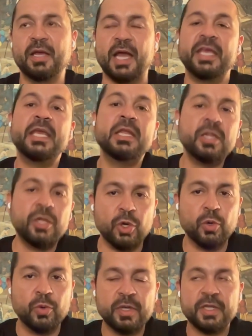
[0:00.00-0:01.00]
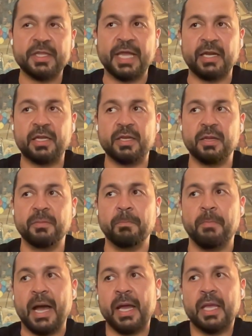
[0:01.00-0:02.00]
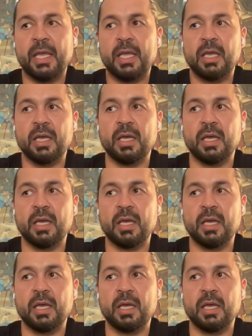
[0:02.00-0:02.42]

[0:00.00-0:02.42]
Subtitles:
he knew that my